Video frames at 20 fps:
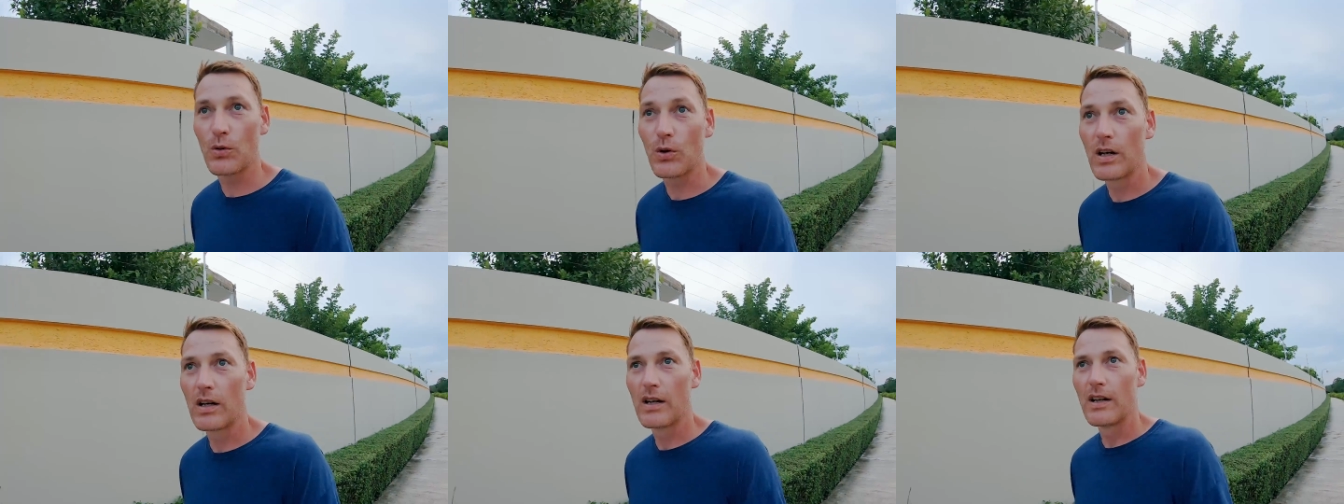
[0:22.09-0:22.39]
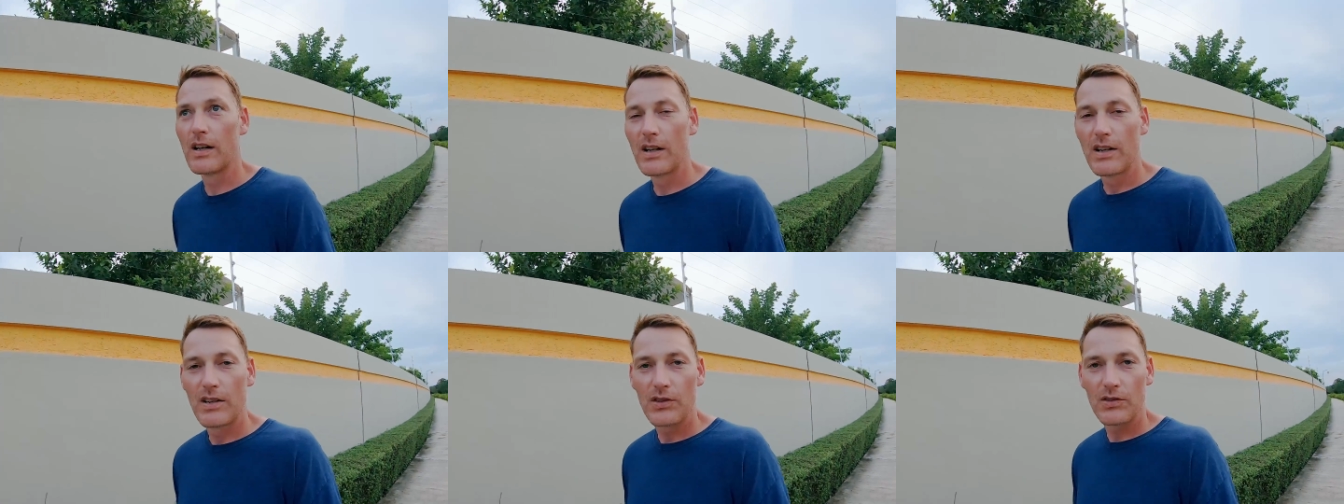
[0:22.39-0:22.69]

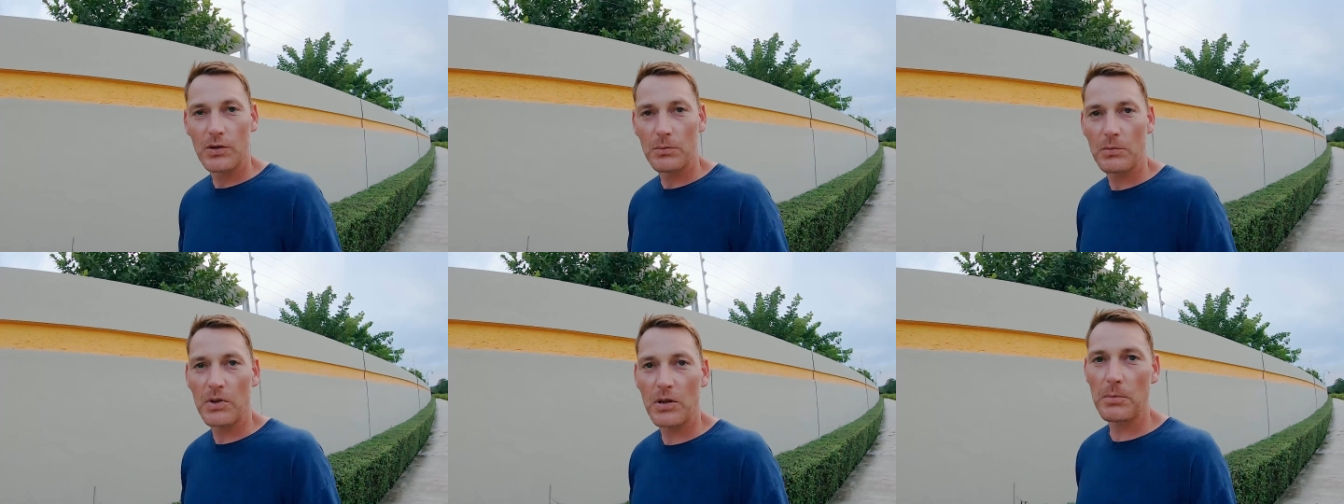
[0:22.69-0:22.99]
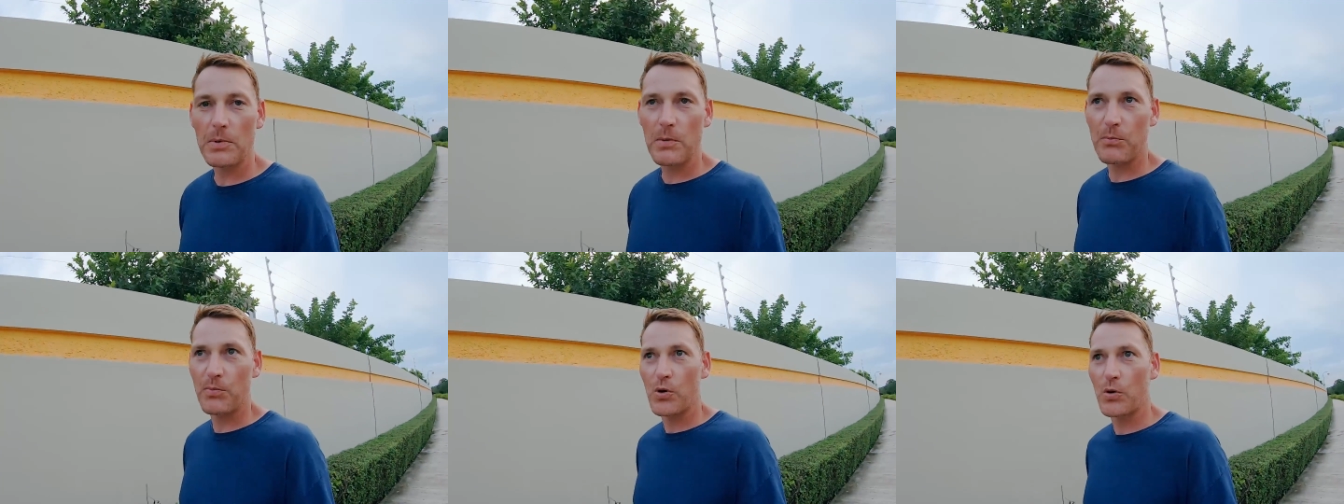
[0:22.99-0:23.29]
So I'm going to
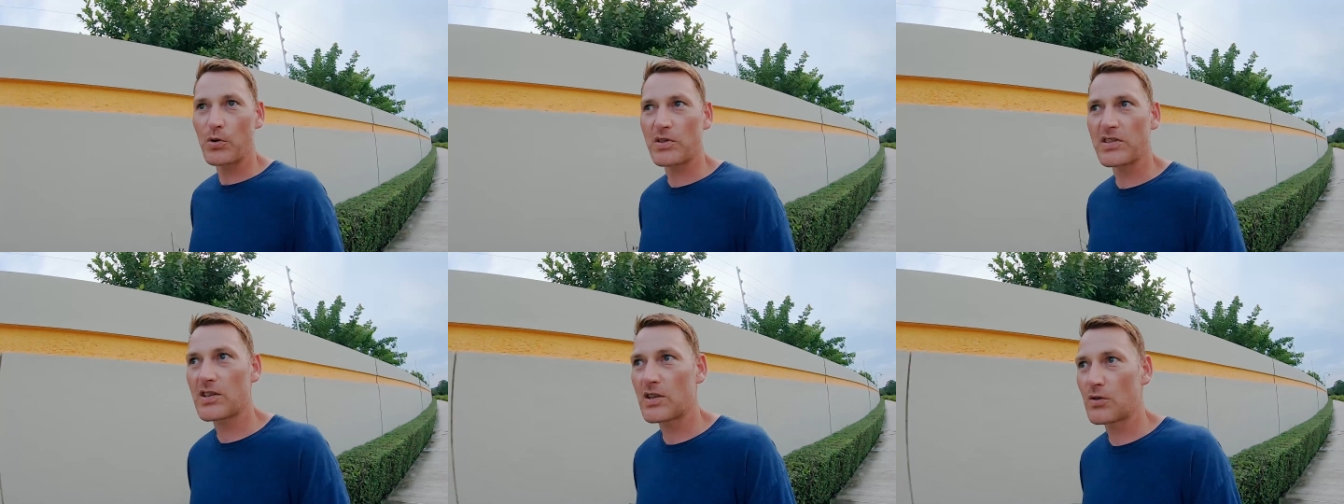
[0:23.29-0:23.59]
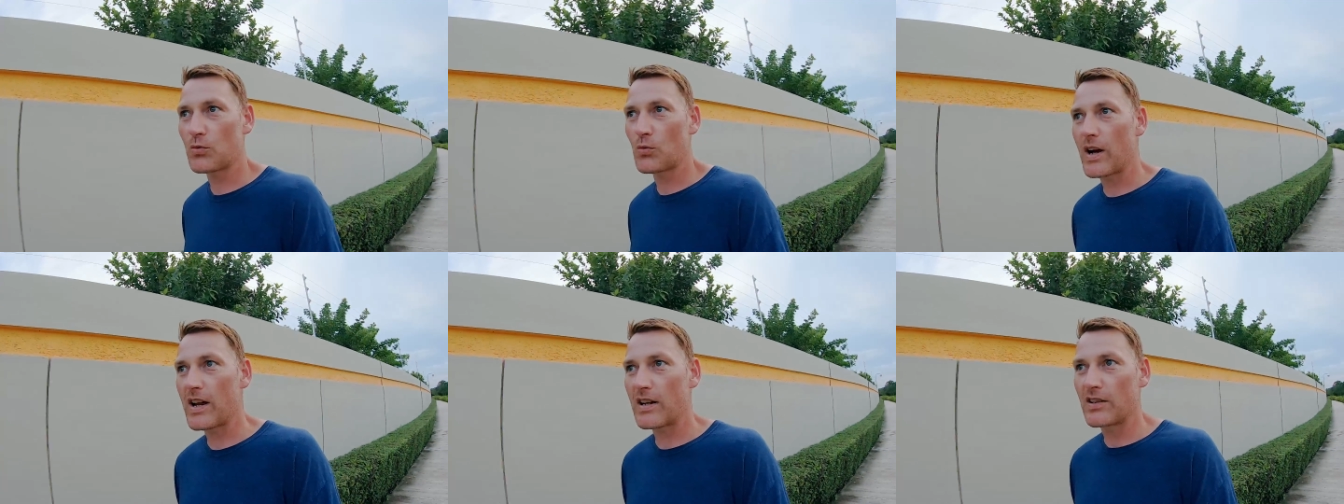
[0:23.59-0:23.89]
be
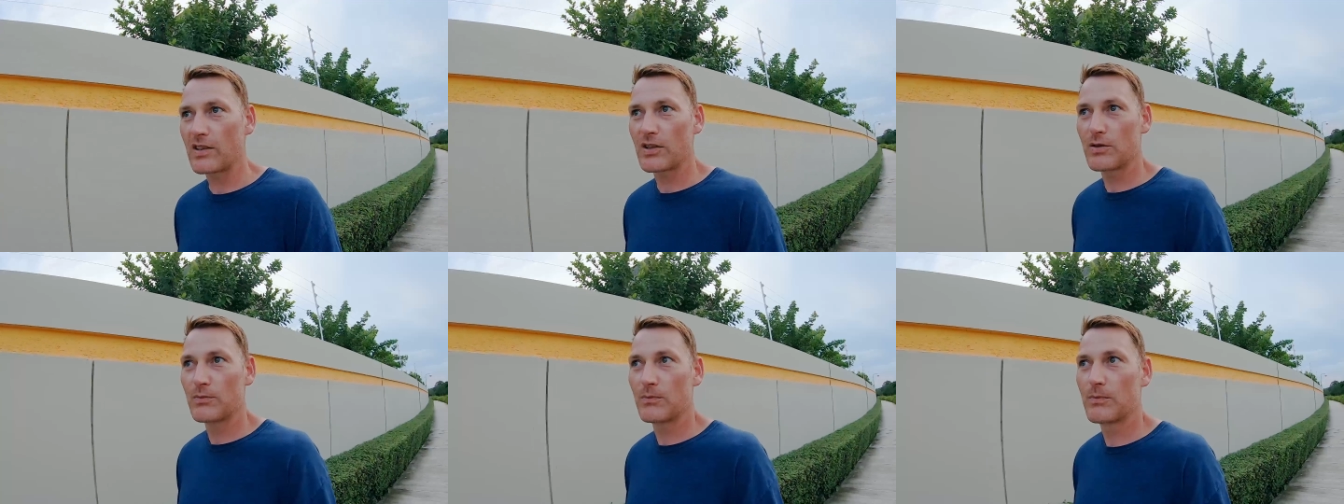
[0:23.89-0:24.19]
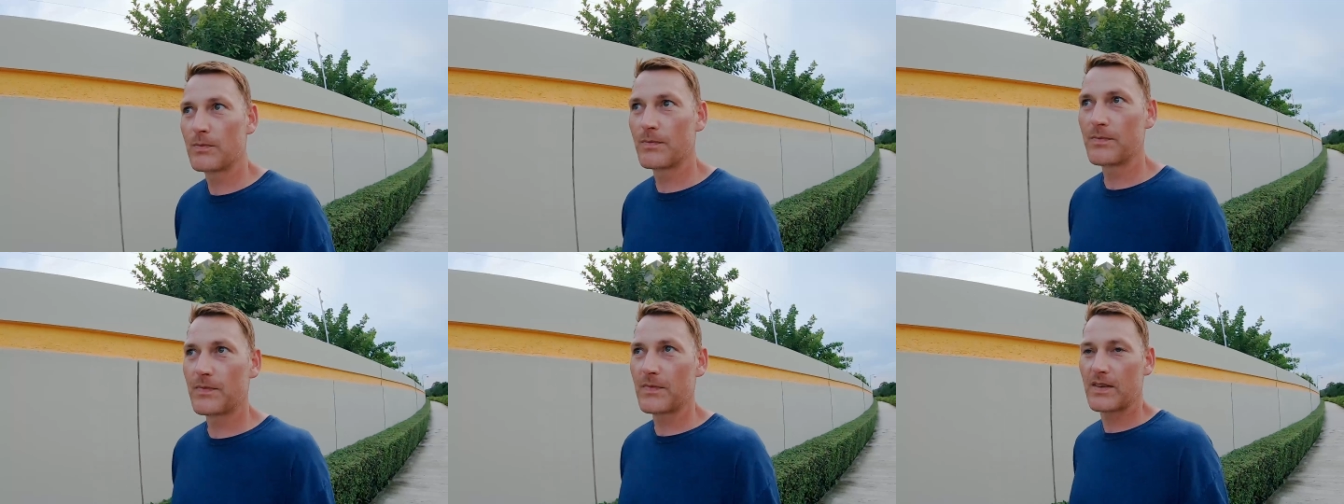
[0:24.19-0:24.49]
posting
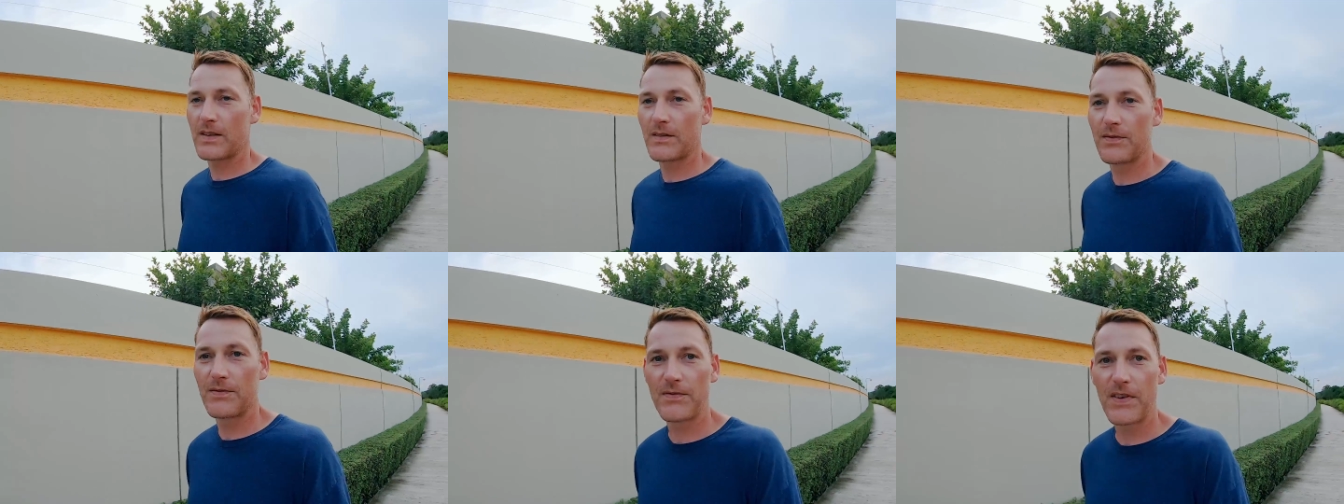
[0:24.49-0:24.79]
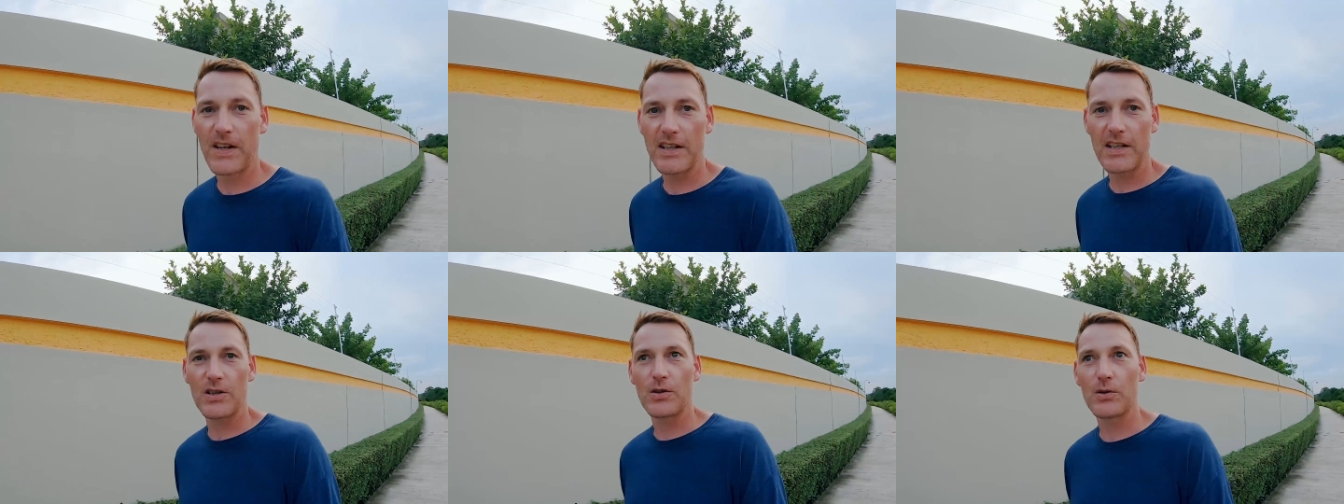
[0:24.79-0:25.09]
random
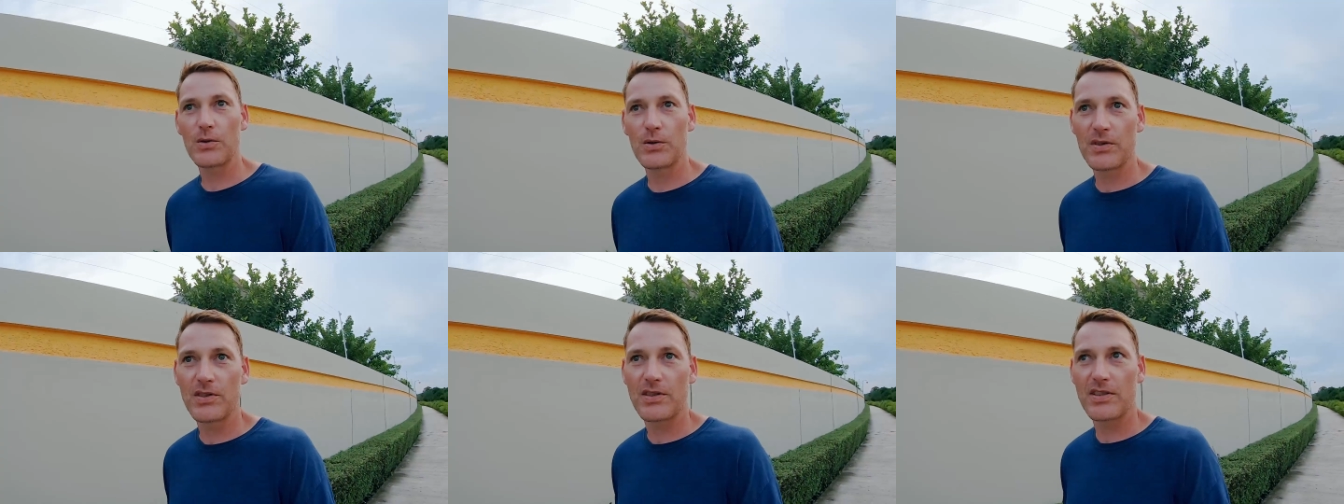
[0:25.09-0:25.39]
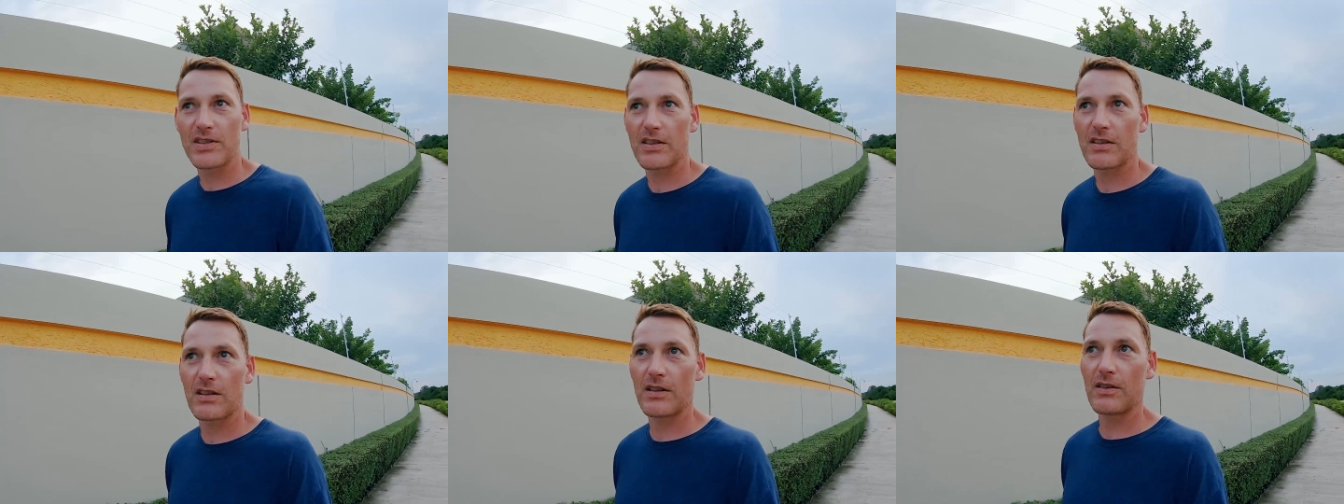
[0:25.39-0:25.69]
videos
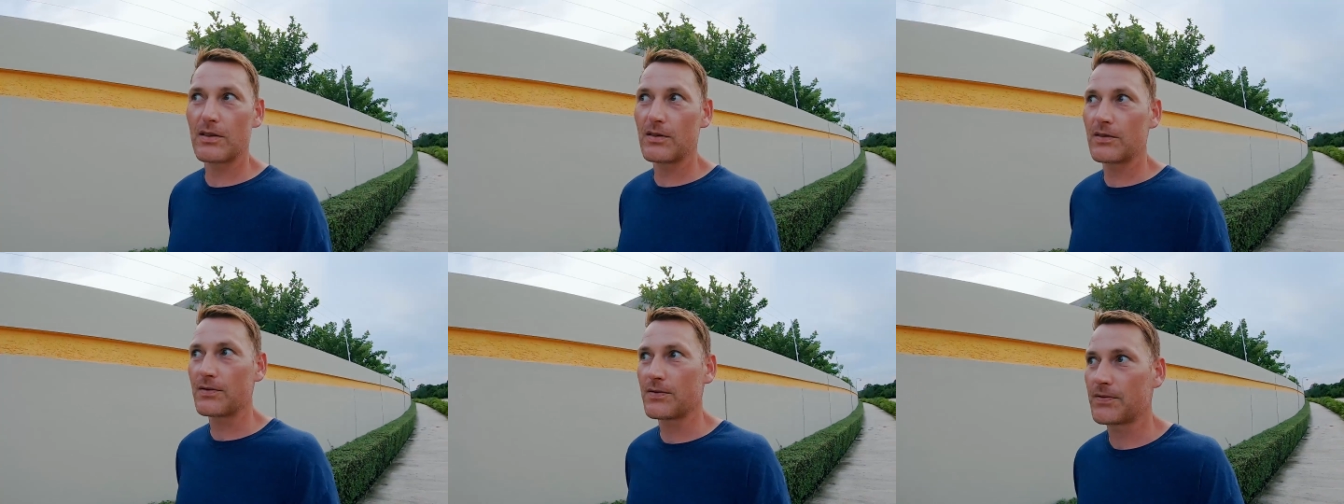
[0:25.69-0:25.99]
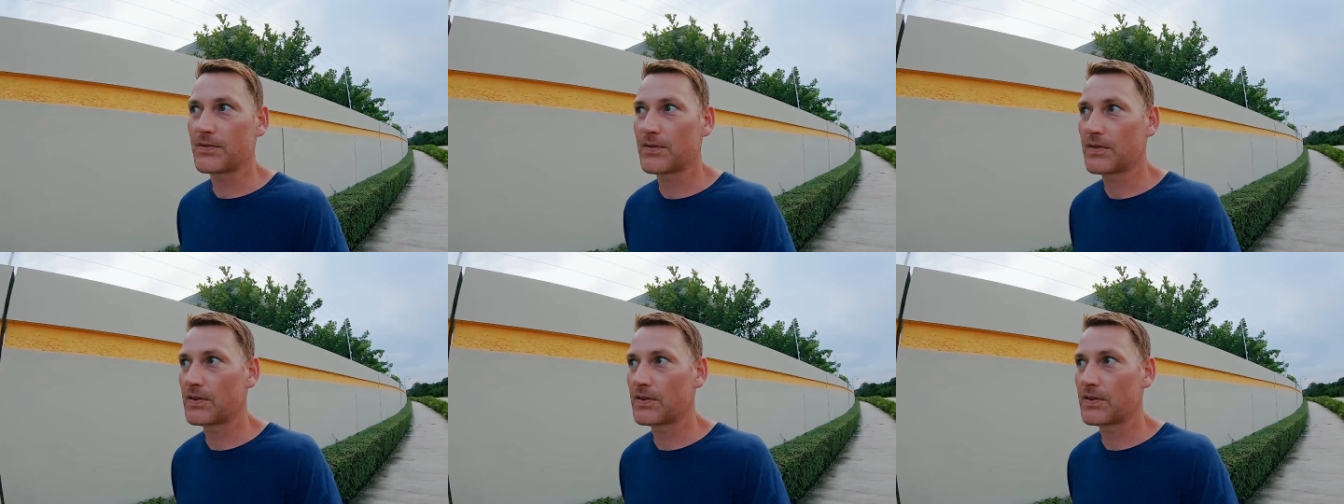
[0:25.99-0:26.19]
of